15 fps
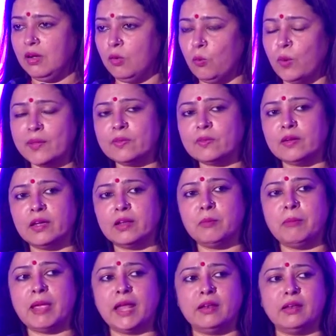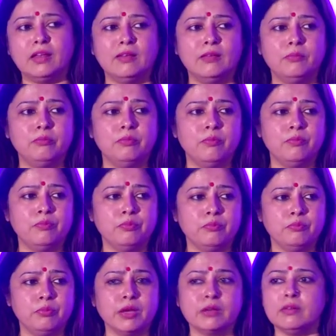One third men in
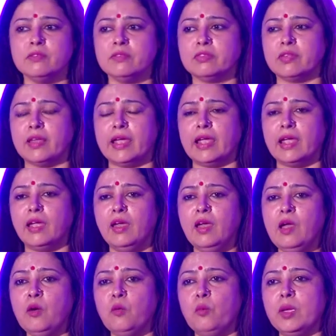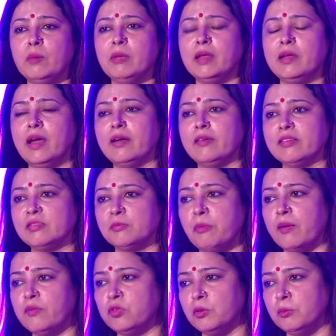Britain say women are
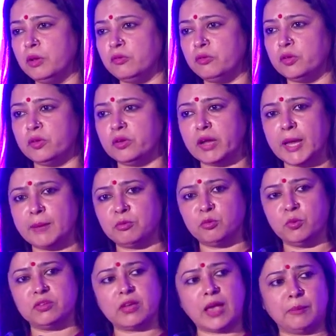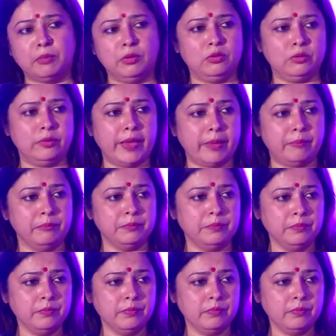responsible for the rapes which happen to them.
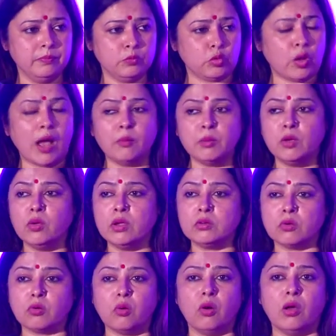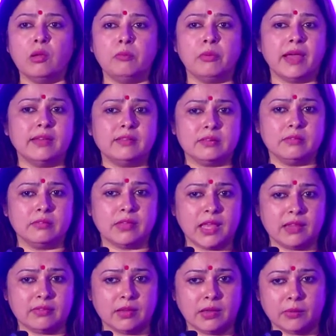So are we going to call Britons
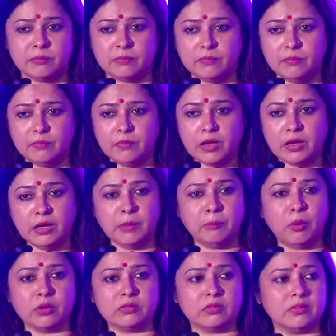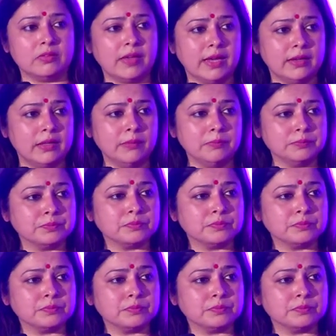as a debauched society?